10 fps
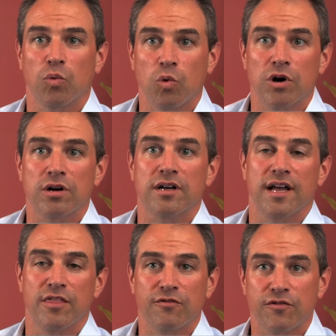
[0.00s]
work
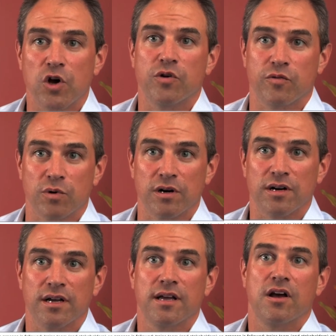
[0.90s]
and the flow of
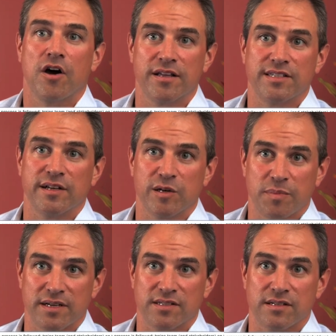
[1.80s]
work on a daily
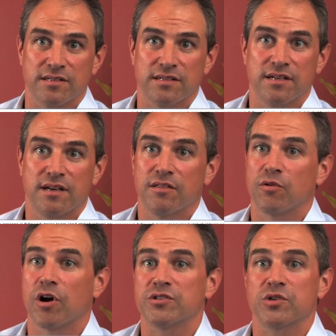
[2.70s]
basis.
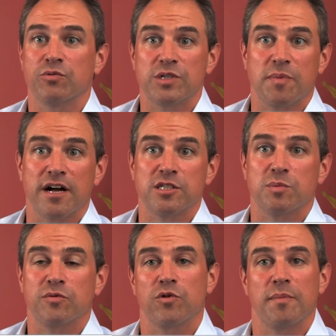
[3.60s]
They're also
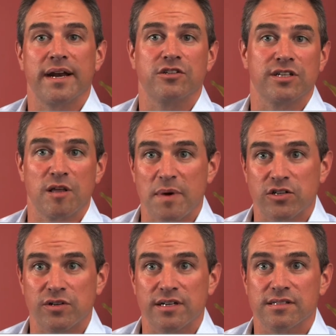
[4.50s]
responsible for managing the
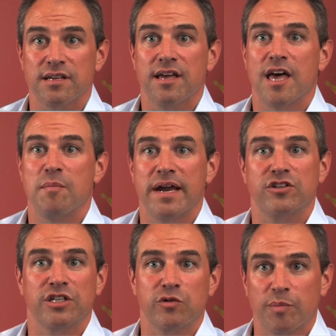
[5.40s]
metrics and
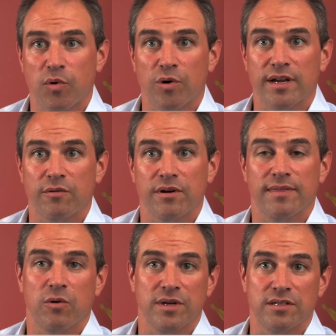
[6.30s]
managing the reporting
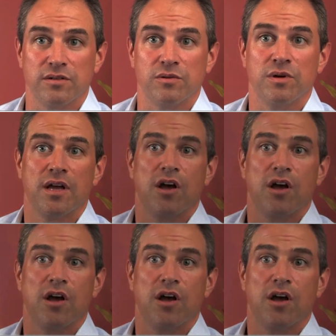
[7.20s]
that we do